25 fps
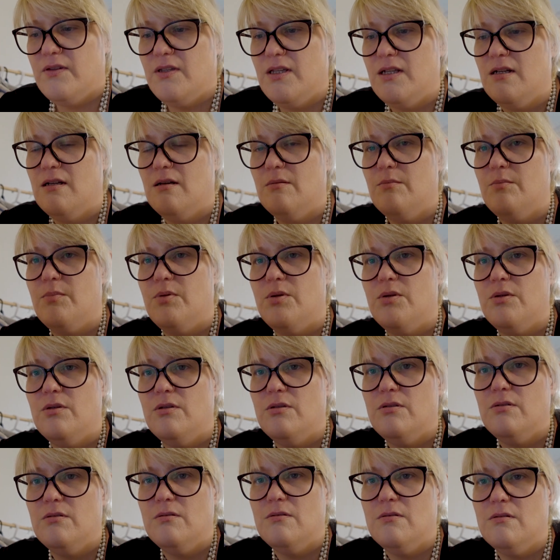and then I put
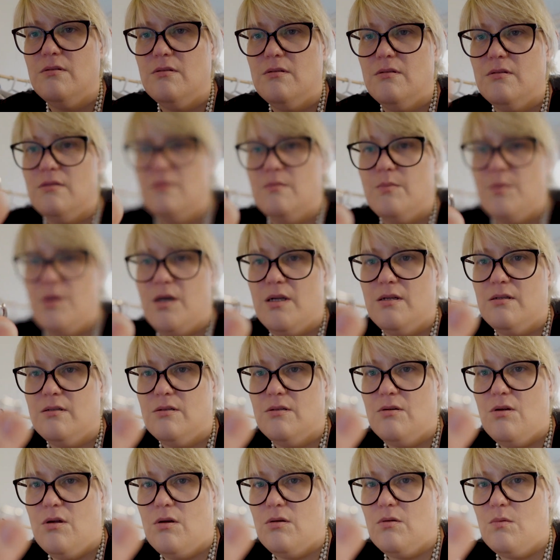the
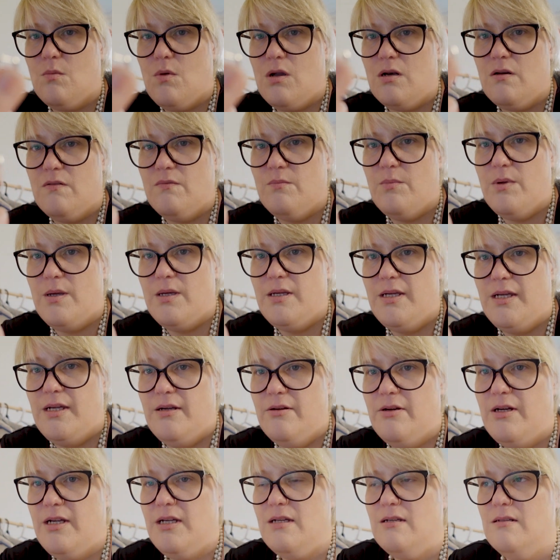button on one of my
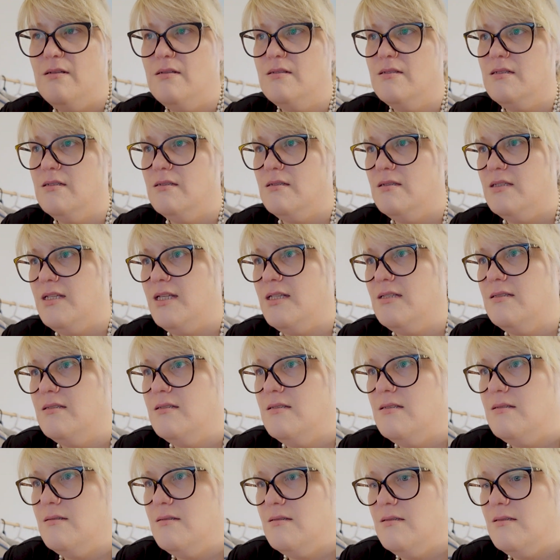earrings, and
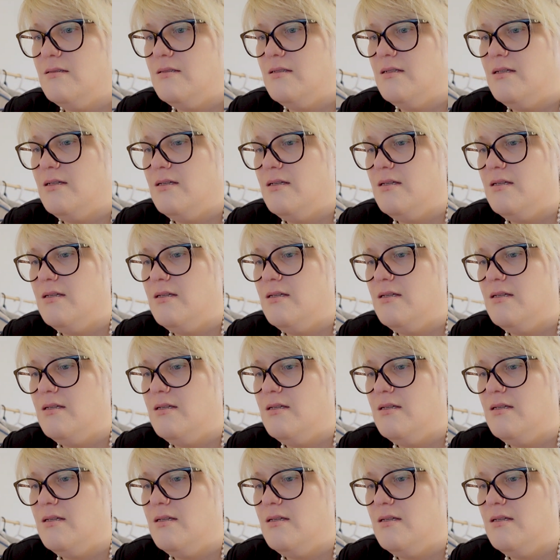that's